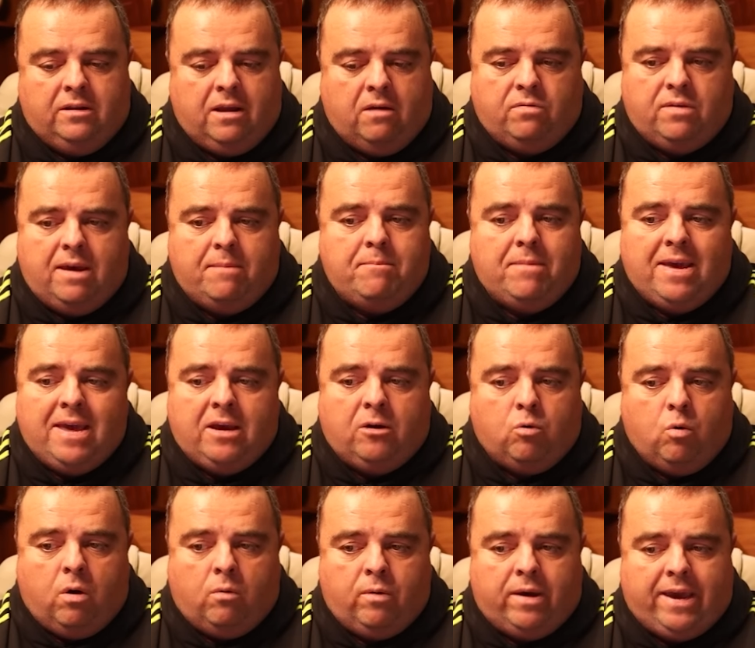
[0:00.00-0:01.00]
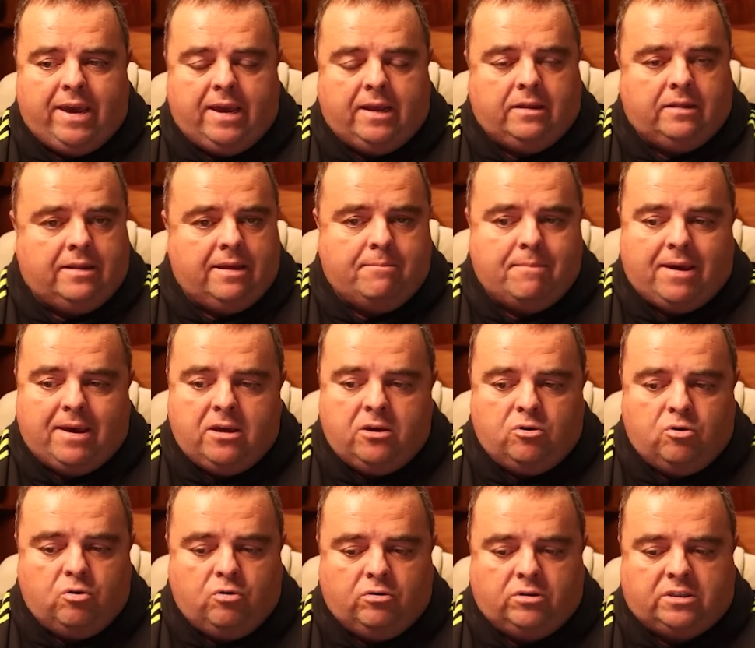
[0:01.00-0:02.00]
Now, they may go away and they may
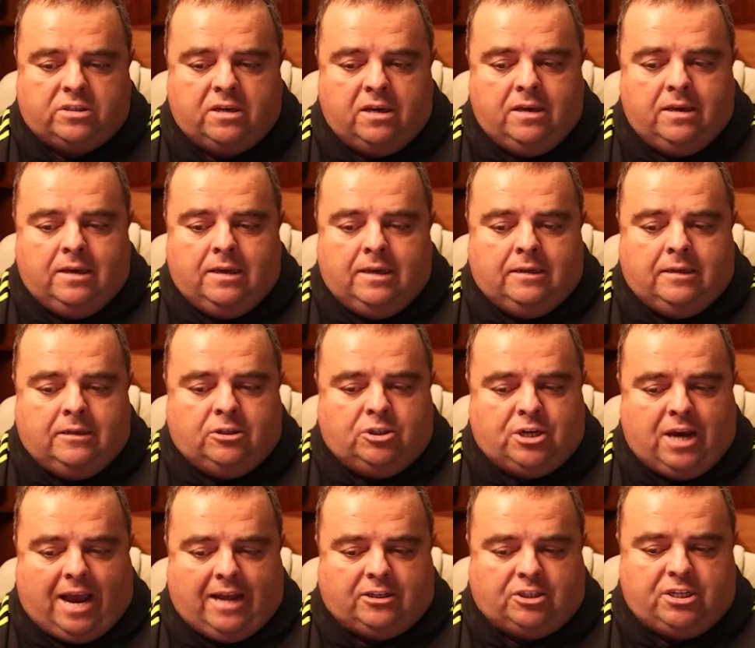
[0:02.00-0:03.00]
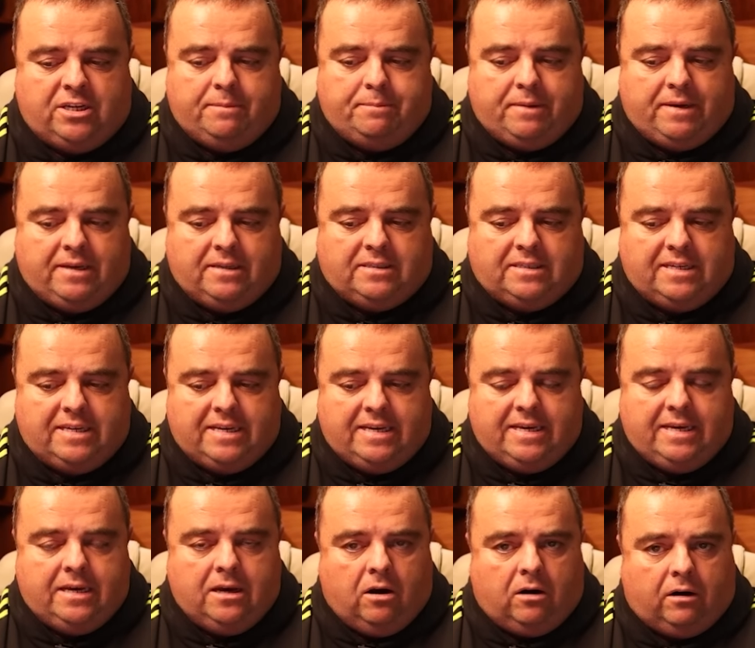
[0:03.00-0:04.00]
use
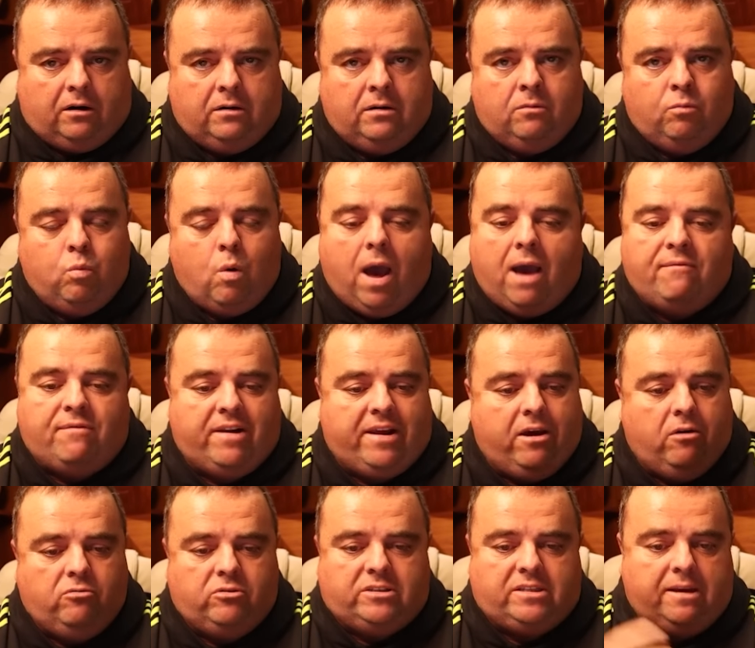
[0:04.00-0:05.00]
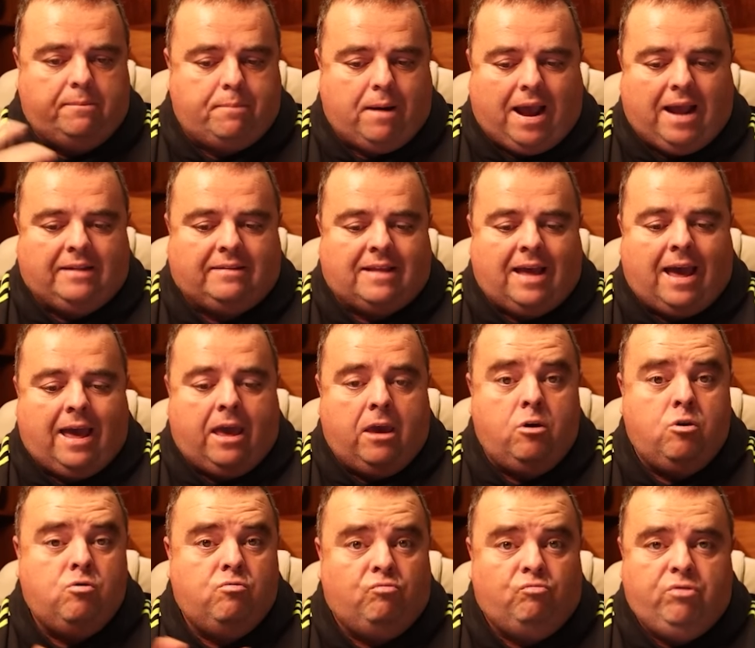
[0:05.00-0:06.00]
ChatGPT or whatever else to pad that
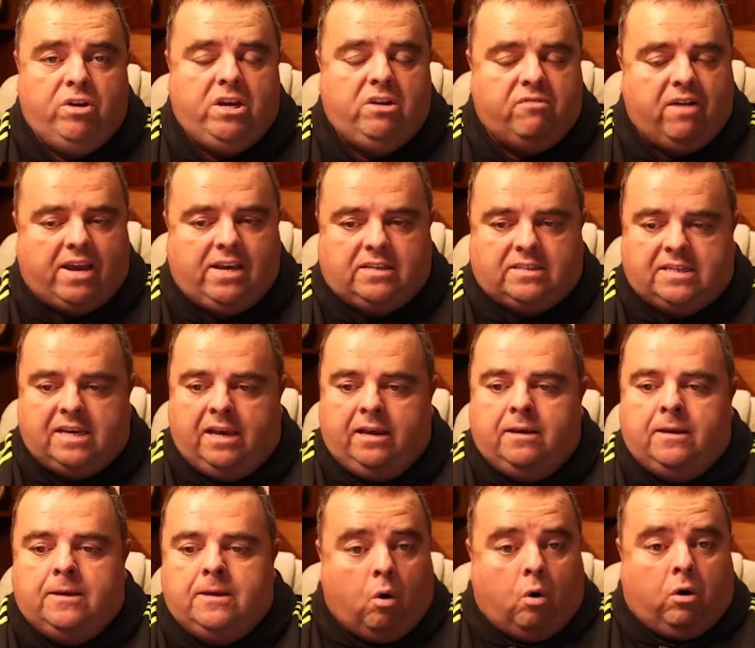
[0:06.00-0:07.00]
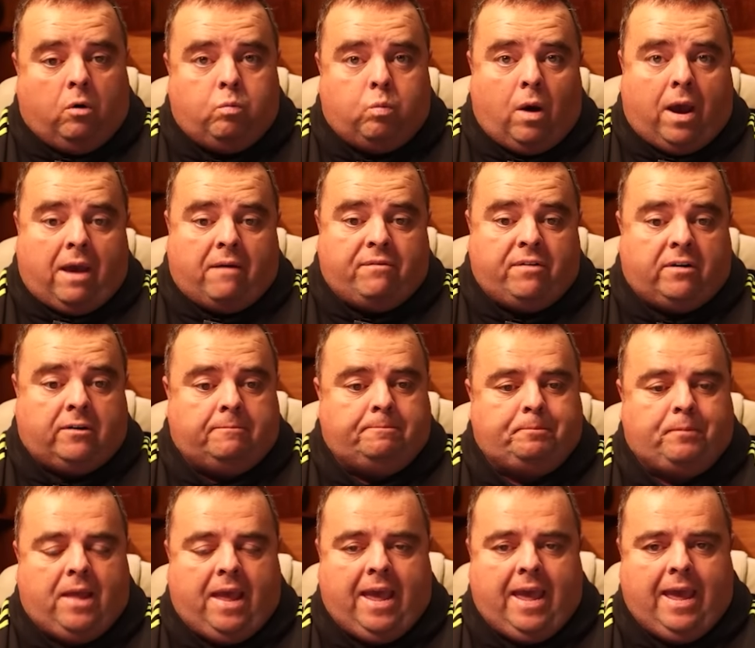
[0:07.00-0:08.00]
out, rewrite it, or whatever.
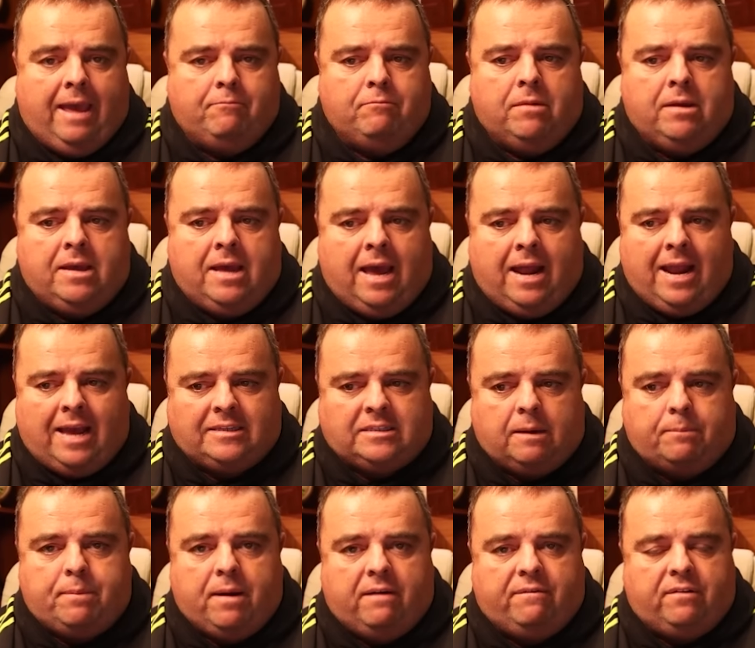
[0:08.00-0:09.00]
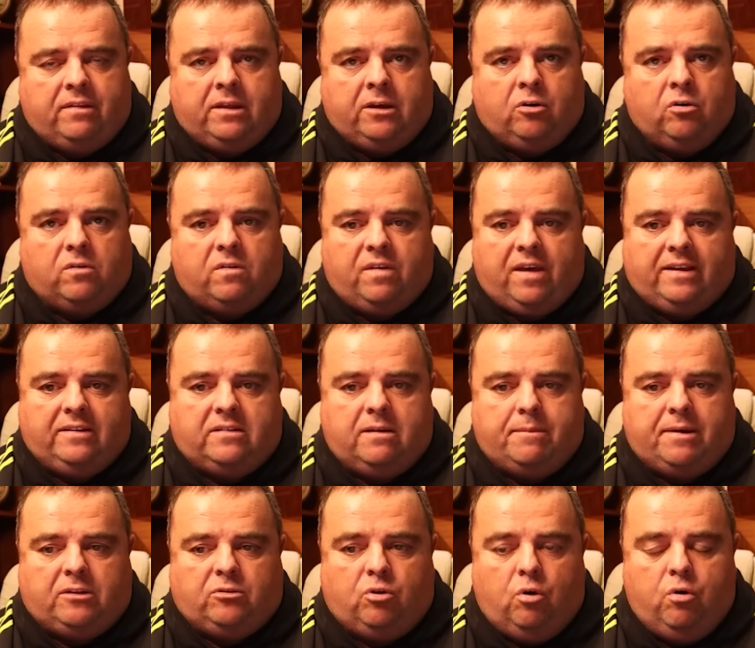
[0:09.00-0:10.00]
And that's a perfectly good thing
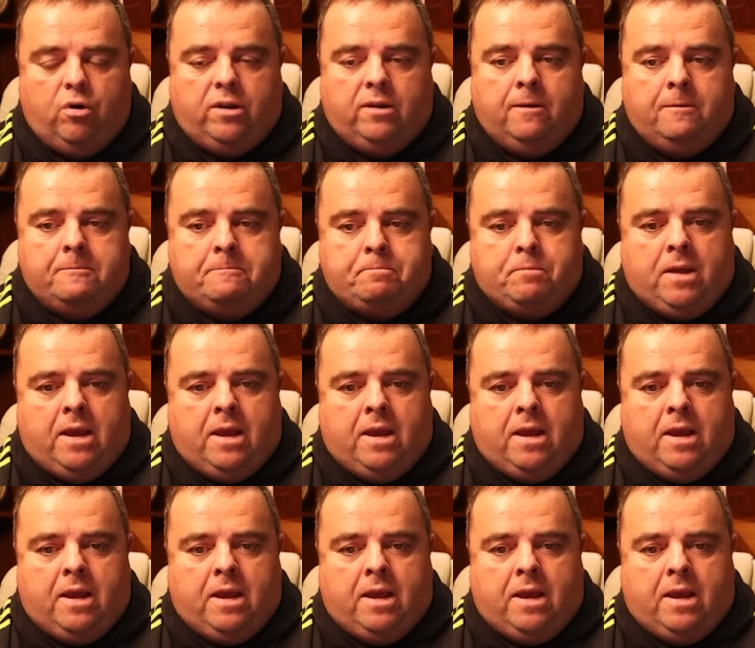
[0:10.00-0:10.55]
to be doing.